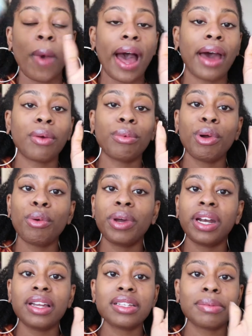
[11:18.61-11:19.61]
I don't know
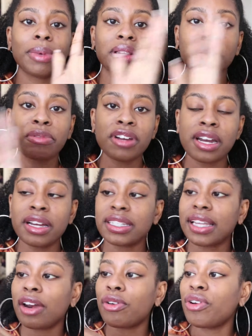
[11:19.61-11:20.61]
what it is about the products.
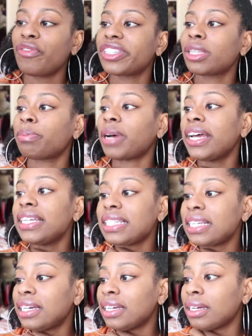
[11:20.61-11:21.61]
I don't know if it's the
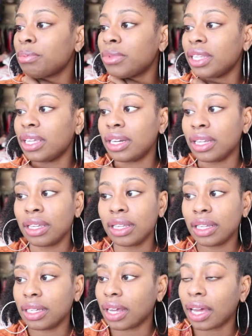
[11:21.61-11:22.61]
biotin in it.